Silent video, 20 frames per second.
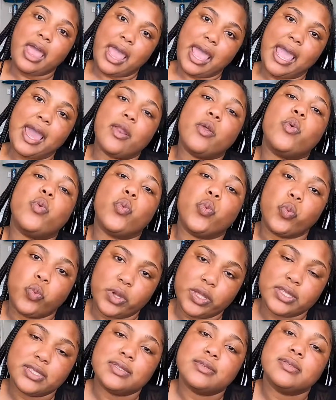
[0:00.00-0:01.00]
at
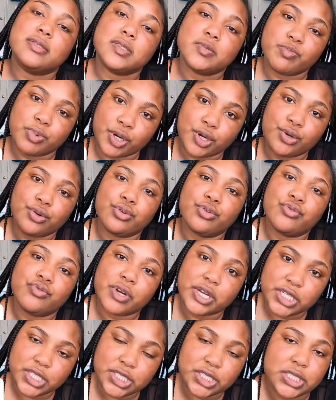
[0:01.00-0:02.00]

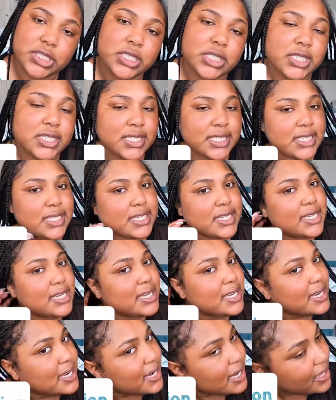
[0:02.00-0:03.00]

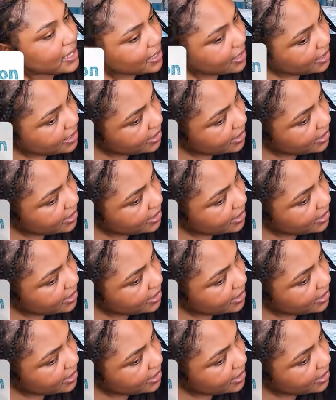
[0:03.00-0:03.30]
Whitspiration.